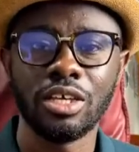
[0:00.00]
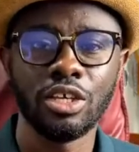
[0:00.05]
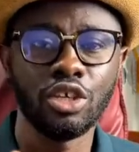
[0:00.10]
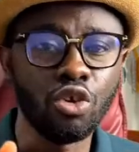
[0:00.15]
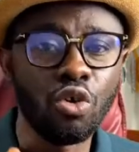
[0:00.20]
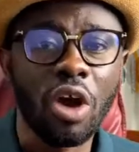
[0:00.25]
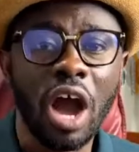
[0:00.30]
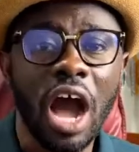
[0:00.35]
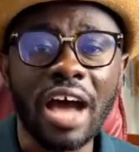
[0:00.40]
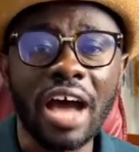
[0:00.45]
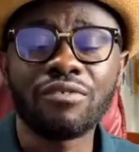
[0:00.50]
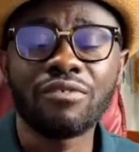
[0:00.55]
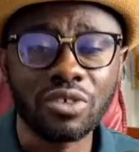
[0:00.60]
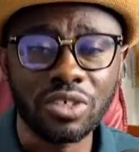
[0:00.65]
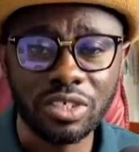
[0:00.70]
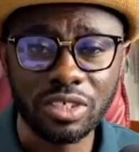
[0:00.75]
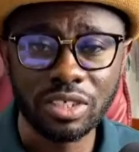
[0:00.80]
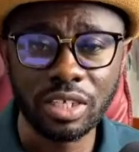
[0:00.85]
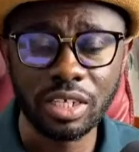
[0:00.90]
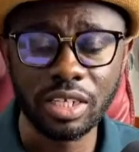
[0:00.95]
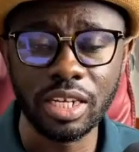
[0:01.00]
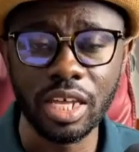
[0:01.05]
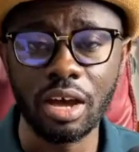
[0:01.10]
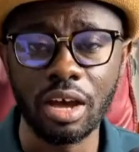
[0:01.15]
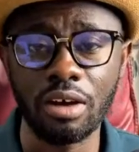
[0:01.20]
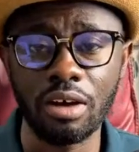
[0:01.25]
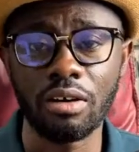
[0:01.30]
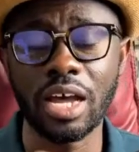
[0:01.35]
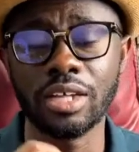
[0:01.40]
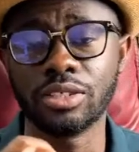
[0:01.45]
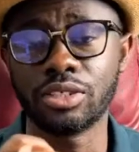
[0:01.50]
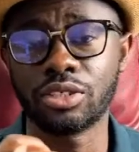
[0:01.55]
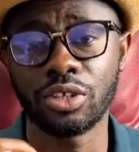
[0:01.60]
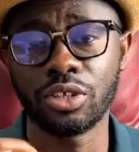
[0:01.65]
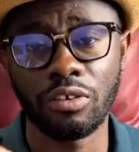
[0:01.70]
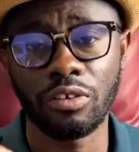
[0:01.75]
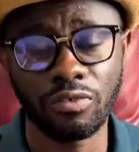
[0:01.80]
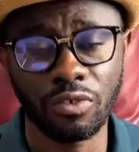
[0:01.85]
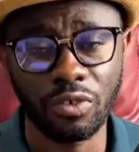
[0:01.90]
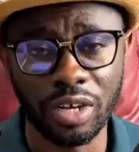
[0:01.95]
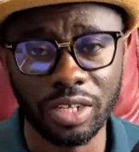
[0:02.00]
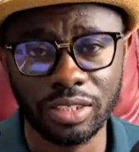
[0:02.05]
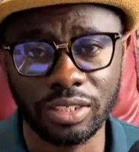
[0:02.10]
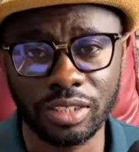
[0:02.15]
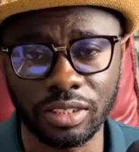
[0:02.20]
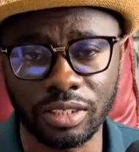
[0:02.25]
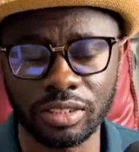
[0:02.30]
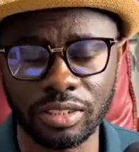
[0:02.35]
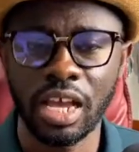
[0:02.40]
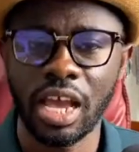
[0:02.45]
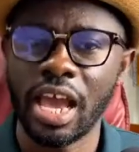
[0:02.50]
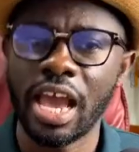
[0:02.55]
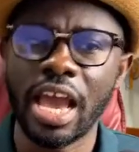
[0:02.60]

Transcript: You have to sit down and solve questions.